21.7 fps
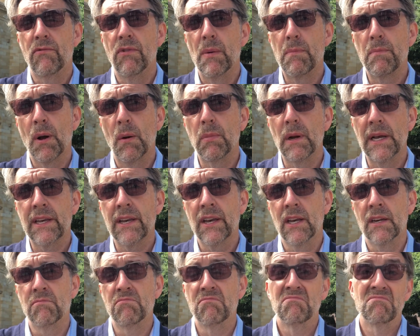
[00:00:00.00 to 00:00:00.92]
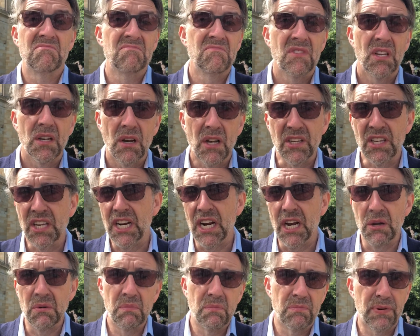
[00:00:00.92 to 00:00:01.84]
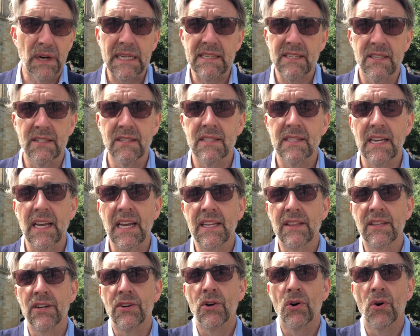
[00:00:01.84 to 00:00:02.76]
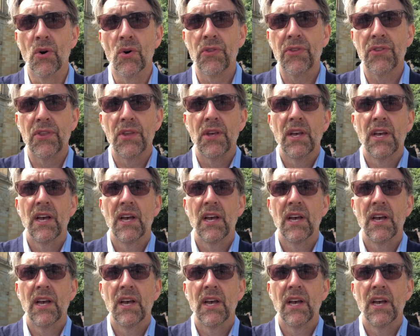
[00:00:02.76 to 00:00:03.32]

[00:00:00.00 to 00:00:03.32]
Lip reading: Republican presence in the north.